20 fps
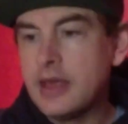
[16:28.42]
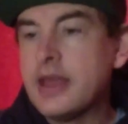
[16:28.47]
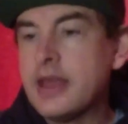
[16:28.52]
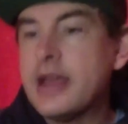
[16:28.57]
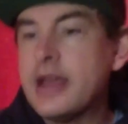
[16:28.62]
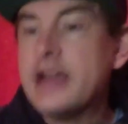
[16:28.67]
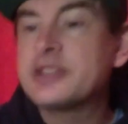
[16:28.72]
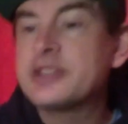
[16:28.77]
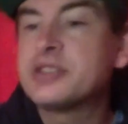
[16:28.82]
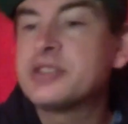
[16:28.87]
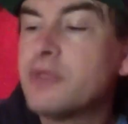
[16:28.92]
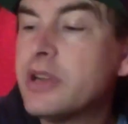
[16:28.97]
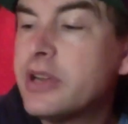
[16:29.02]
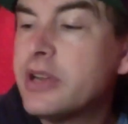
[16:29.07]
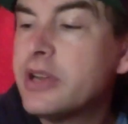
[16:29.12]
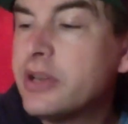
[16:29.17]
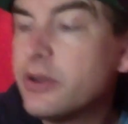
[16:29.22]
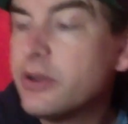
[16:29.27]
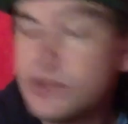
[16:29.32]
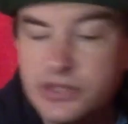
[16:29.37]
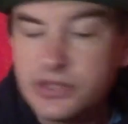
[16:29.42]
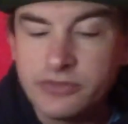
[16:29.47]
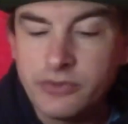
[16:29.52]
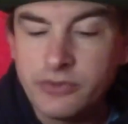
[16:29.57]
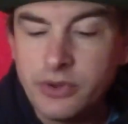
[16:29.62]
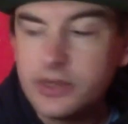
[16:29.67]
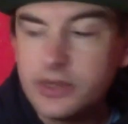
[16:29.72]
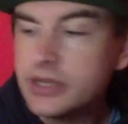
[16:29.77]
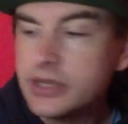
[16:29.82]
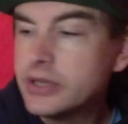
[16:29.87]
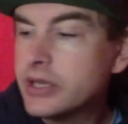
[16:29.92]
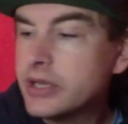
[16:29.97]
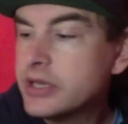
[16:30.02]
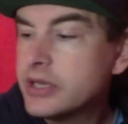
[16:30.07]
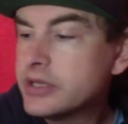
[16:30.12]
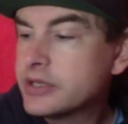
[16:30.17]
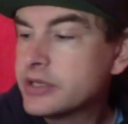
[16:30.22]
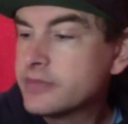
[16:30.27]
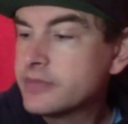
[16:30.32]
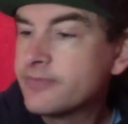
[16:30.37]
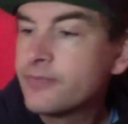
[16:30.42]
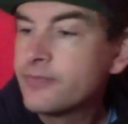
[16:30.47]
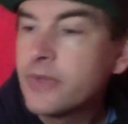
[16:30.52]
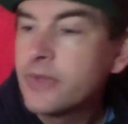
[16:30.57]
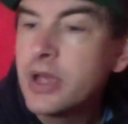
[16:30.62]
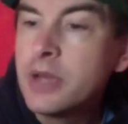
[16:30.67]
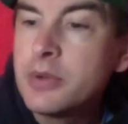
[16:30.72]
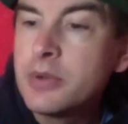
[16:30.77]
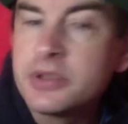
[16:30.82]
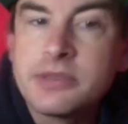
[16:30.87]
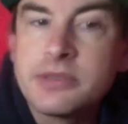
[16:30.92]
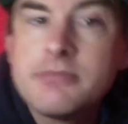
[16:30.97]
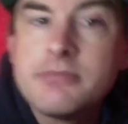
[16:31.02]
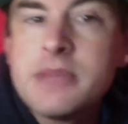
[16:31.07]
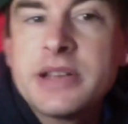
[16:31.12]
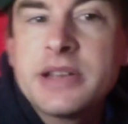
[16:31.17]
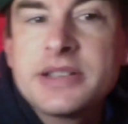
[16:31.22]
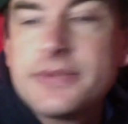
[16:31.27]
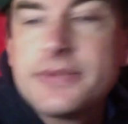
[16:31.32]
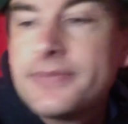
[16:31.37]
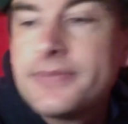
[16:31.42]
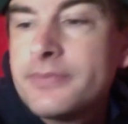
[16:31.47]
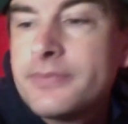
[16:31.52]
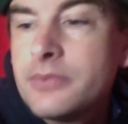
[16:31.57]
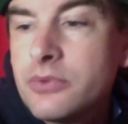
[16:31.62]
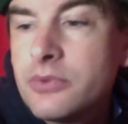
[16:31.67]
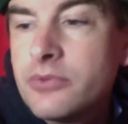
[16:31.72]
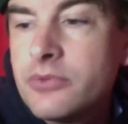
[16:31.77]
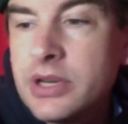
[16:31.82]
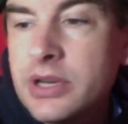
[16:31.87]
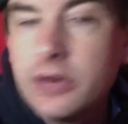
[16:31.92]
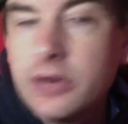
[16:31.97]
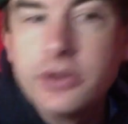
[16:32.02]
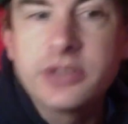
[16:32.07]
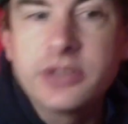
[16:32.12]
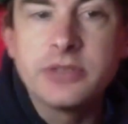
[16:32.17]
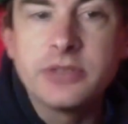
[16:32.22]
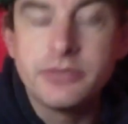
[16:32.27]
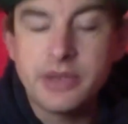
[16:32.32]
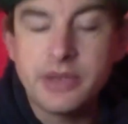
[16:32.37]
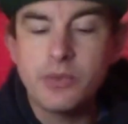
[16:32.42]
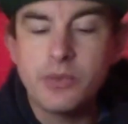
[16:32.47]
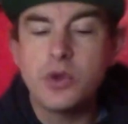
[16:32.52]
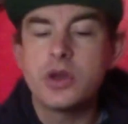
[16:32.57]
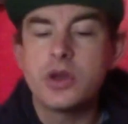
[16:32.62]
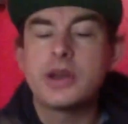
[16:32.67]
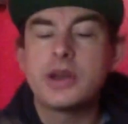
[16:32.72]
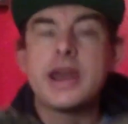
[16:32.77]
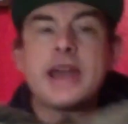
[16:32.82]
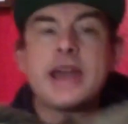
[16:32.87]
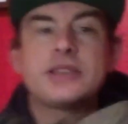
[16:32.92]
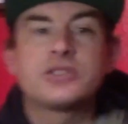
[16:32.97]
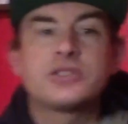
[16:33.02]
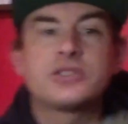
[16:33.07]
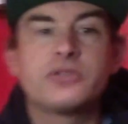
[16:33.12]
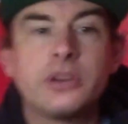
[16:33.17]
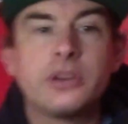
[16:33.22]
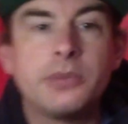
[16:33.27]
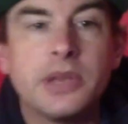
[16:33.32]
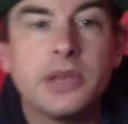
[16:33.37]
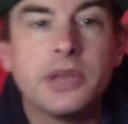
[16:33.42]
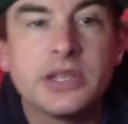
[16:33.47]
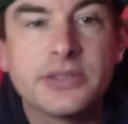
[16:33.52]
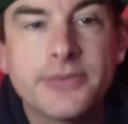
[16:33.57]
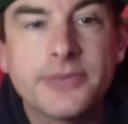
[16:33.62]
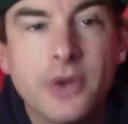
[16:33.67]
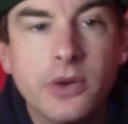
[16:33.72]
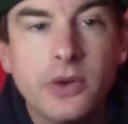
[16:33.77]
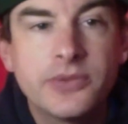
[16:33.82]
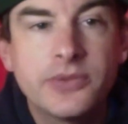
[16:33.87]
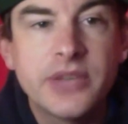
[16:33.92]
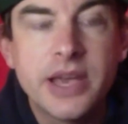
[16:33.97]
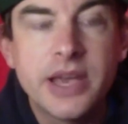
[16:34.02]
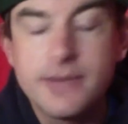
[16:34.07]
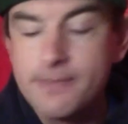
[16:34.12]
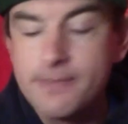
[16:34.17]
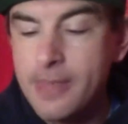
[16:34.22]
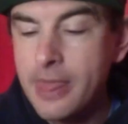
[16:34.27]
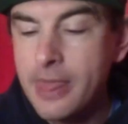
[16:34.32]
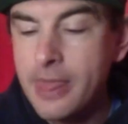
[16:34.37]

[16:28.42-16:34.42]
Actually really nice to ride in these. I really liked them. They weren't as grippy as a 510,